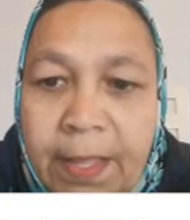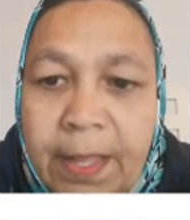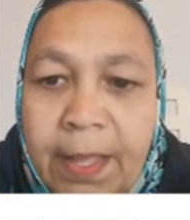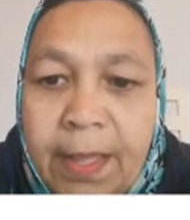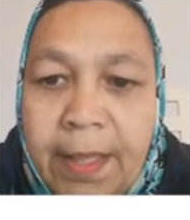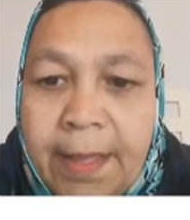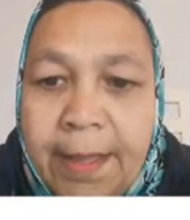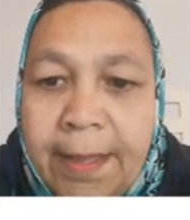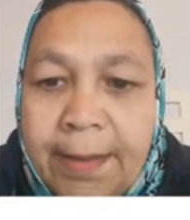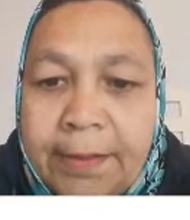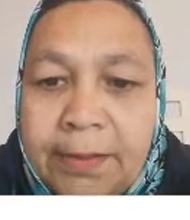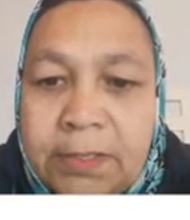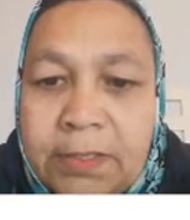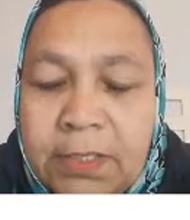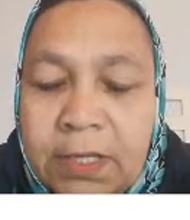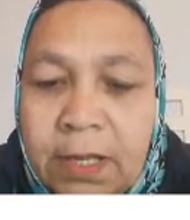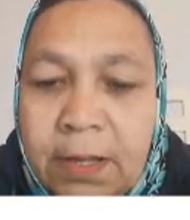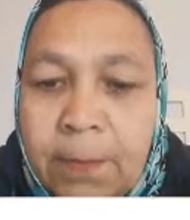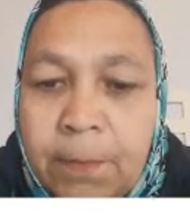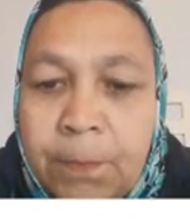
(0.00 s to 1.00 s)
and
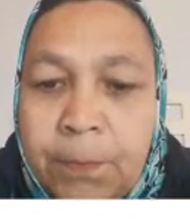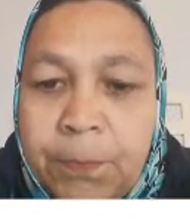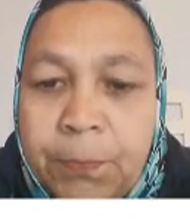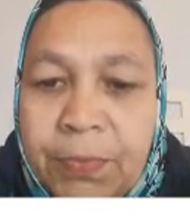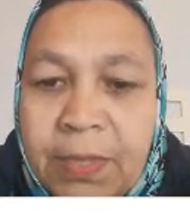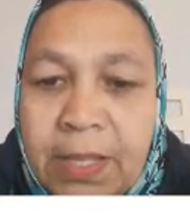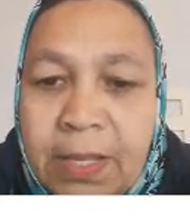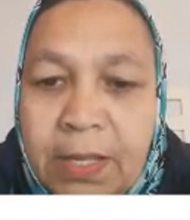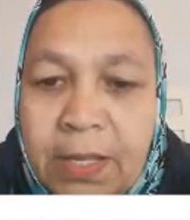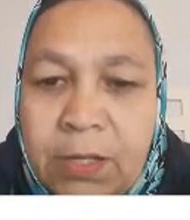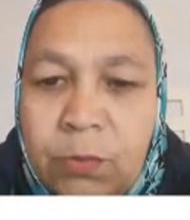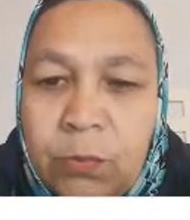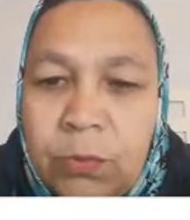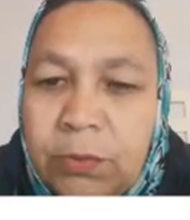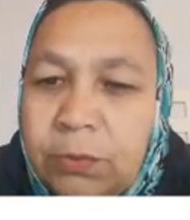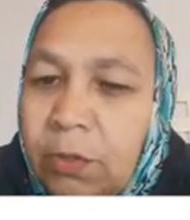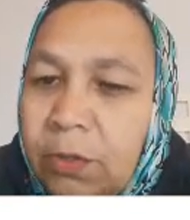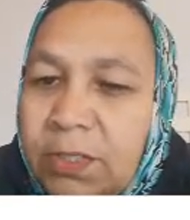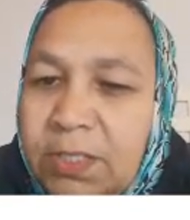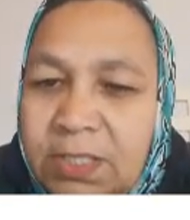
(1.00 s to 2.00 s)
it will
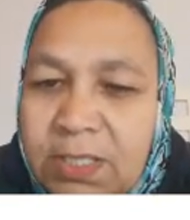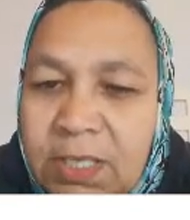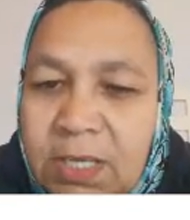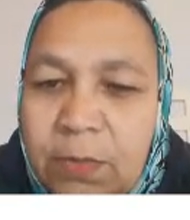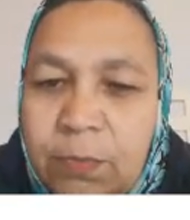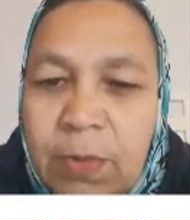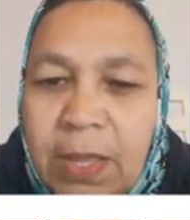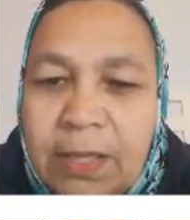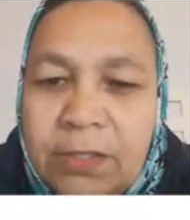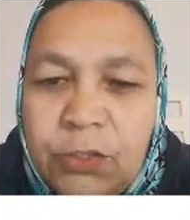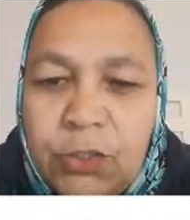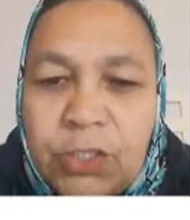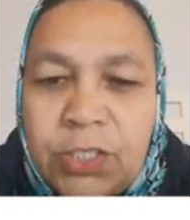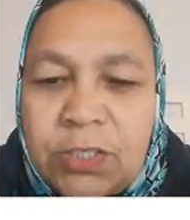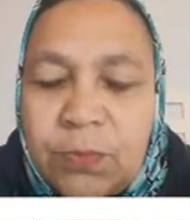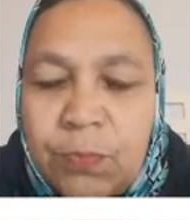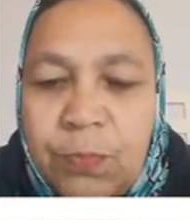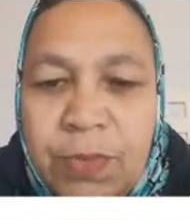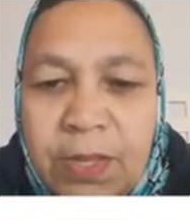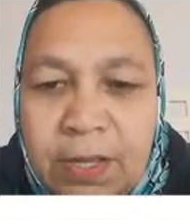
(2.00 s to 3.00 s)
not seem as
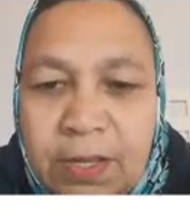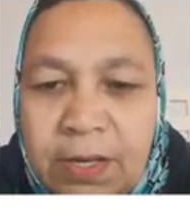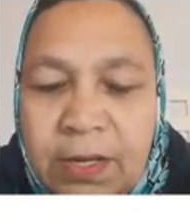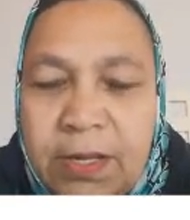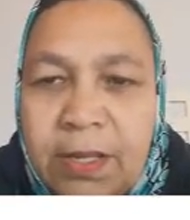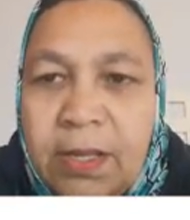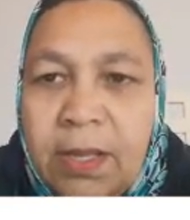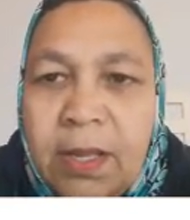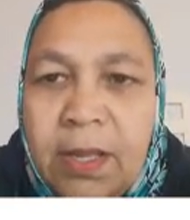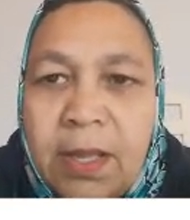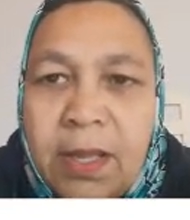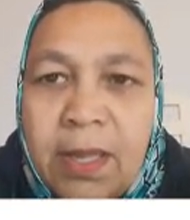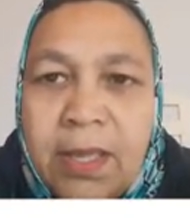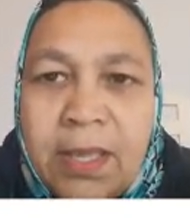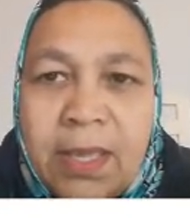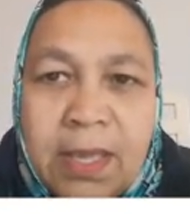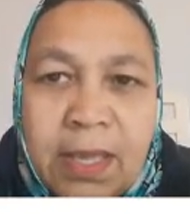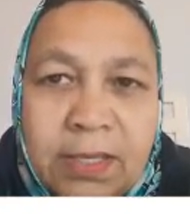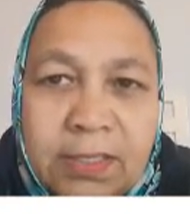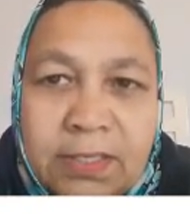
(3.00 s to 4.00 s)
just merely a
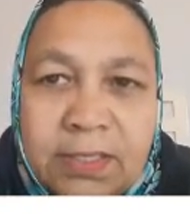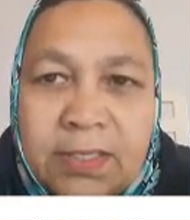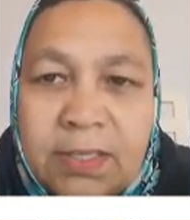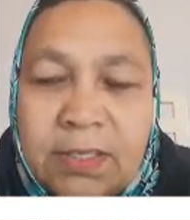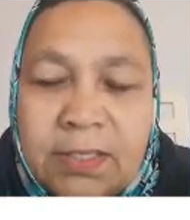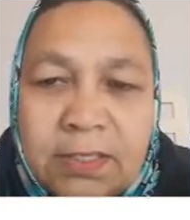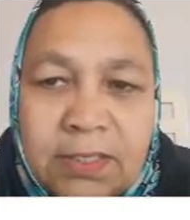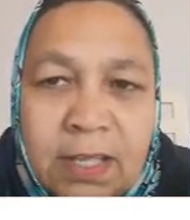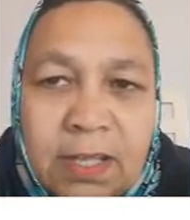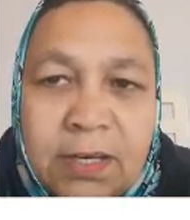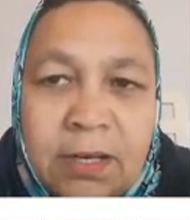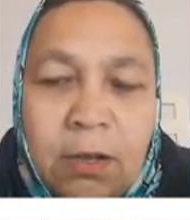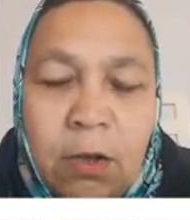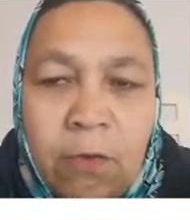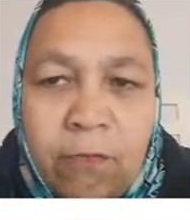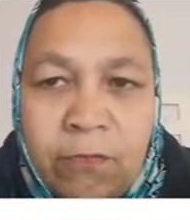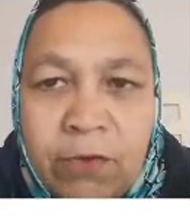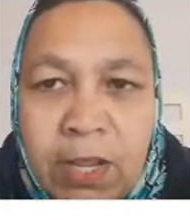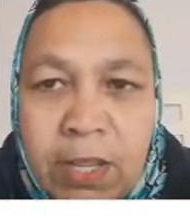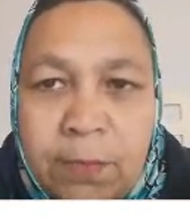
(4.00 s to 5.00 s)
case study
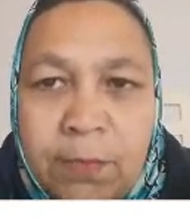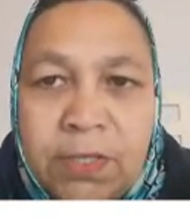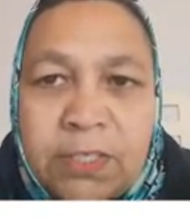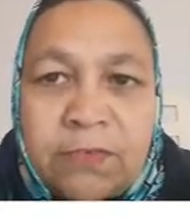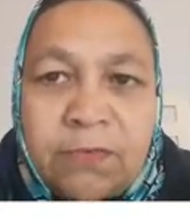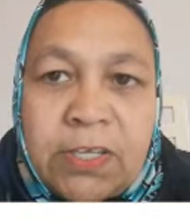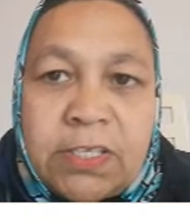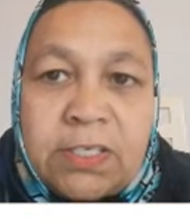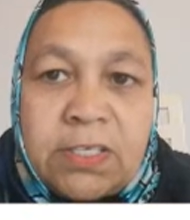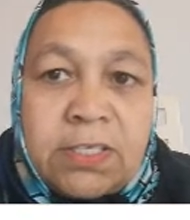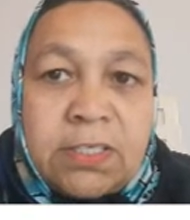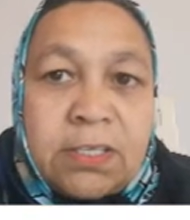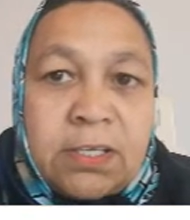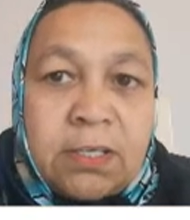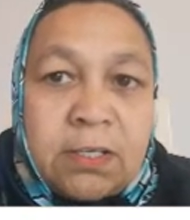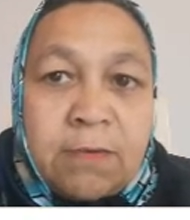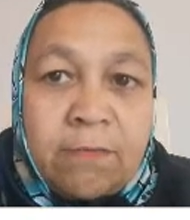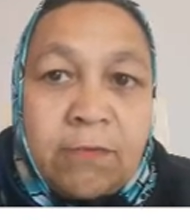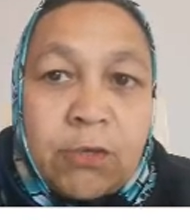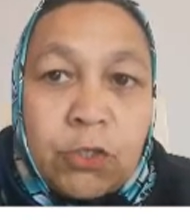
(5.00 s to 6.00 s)
of nameless, faceless
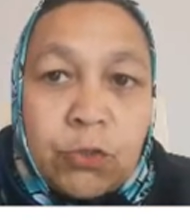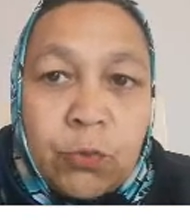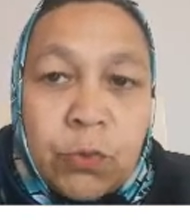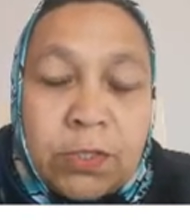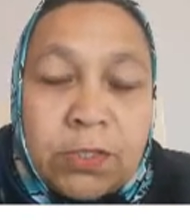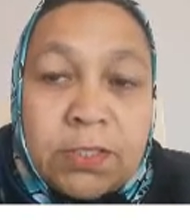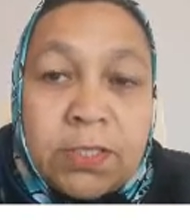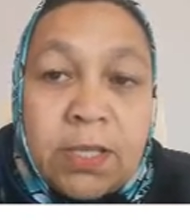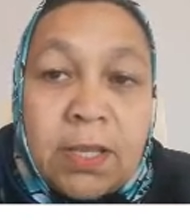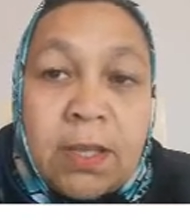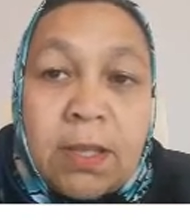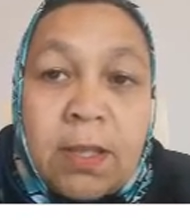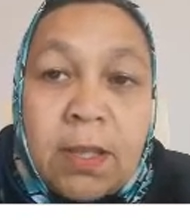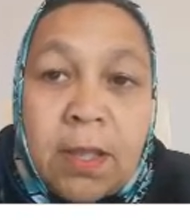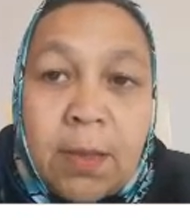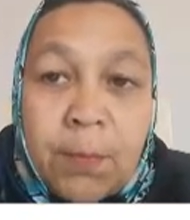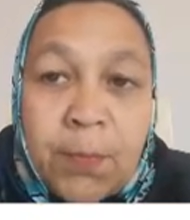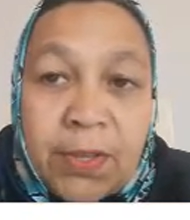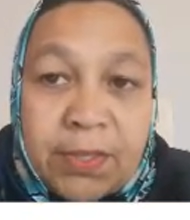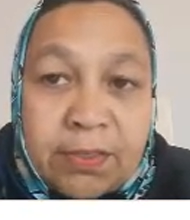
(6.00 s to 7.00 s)
individuals,
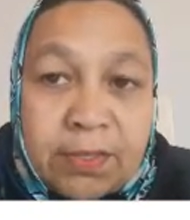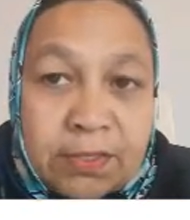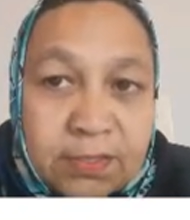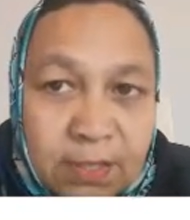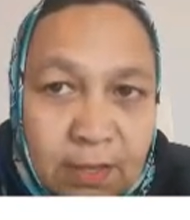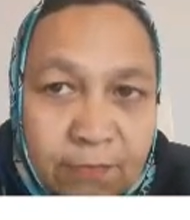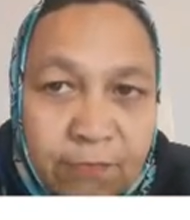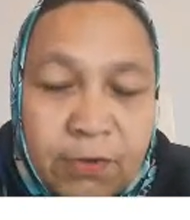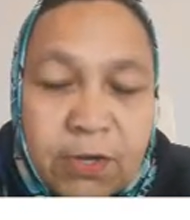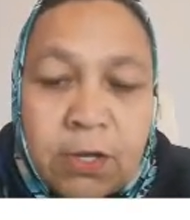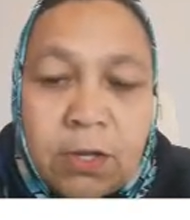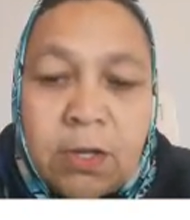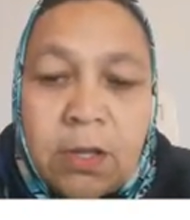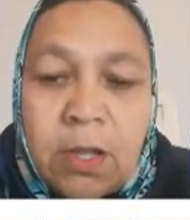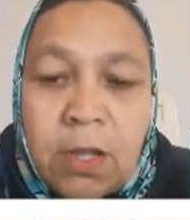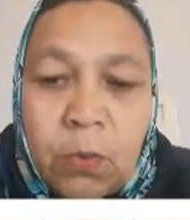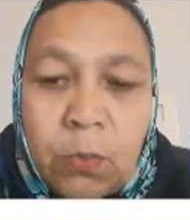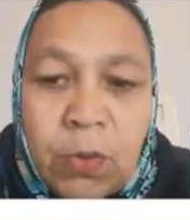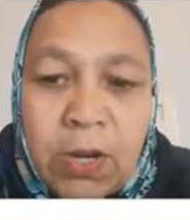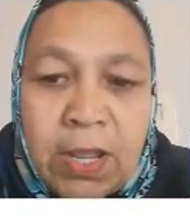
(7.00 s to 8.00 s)
but the
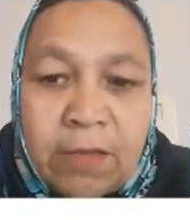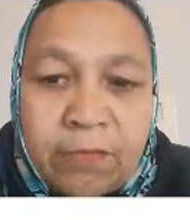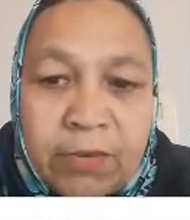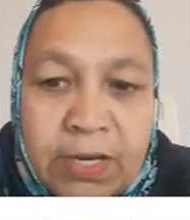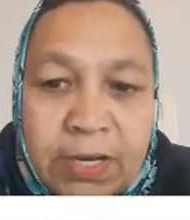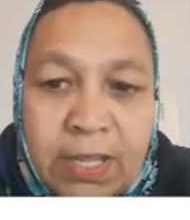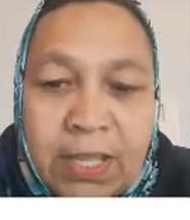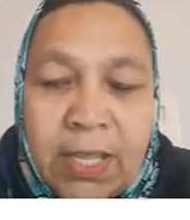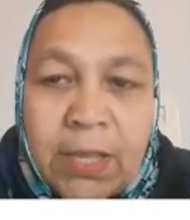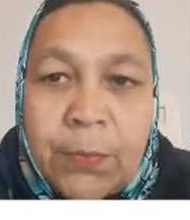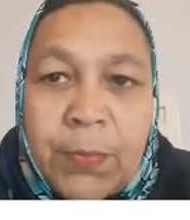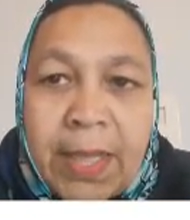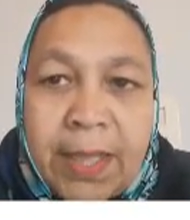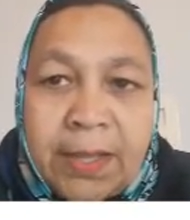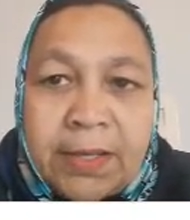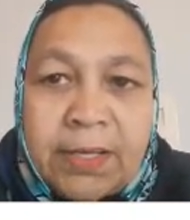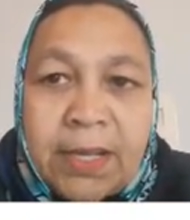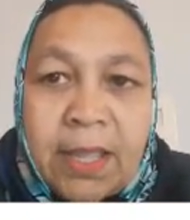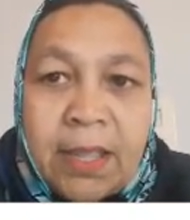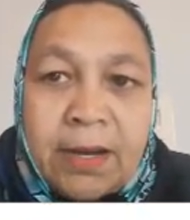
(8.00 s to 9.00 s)
sufferer will have a name
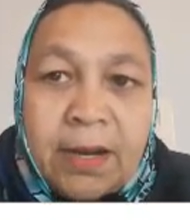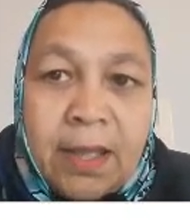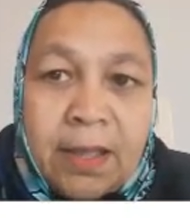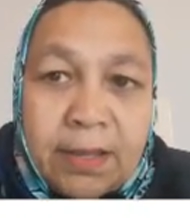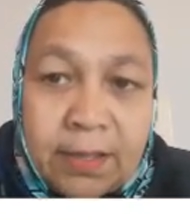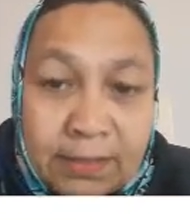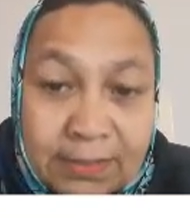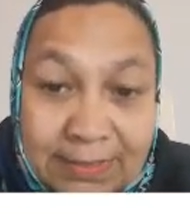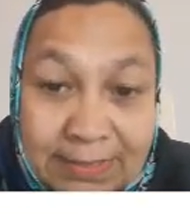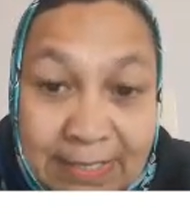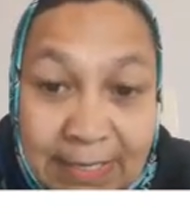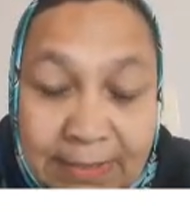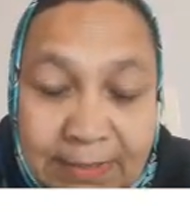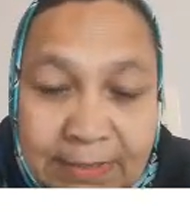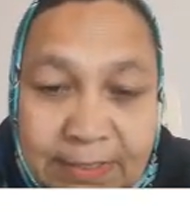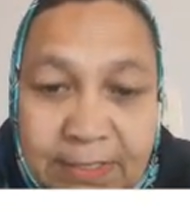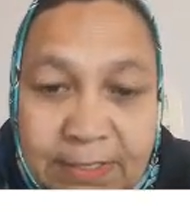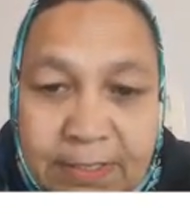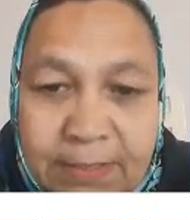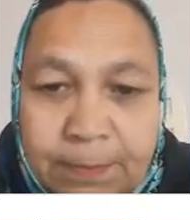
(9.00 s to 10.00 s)
and an
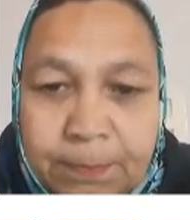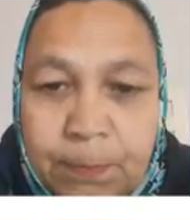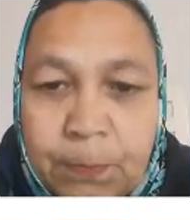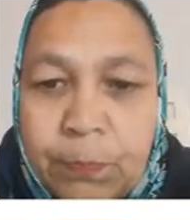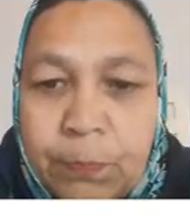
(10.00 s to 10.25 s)
identity.